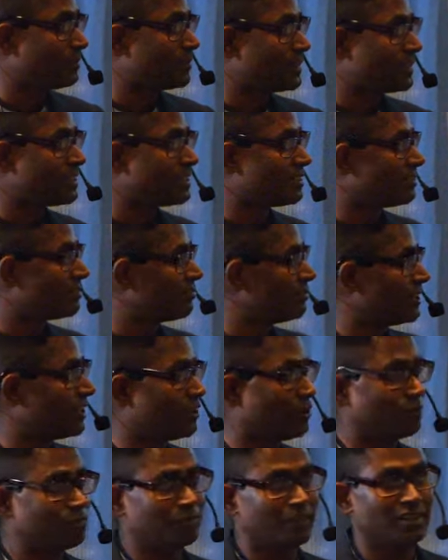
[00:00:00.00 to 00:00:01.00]
just, you
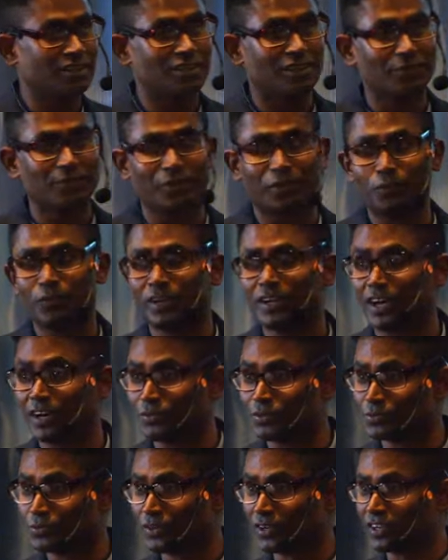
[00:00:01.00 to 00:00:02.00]
know, finishing my work. I
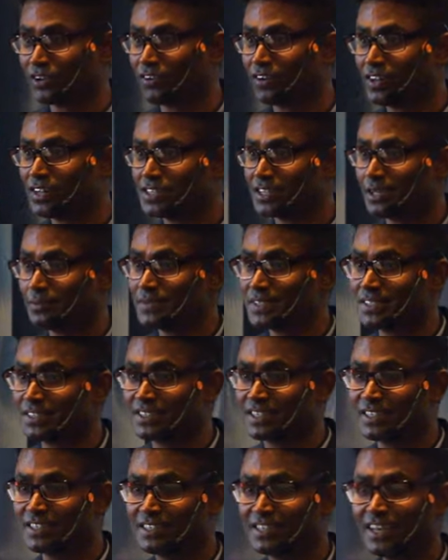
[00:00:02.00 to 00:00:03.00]
was working on Alzheimer's
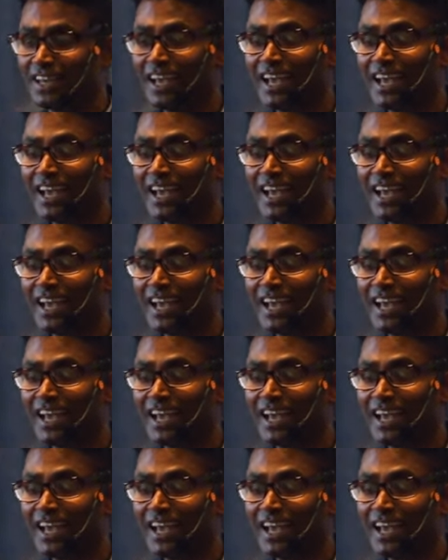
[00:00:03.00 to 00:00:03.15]
disease,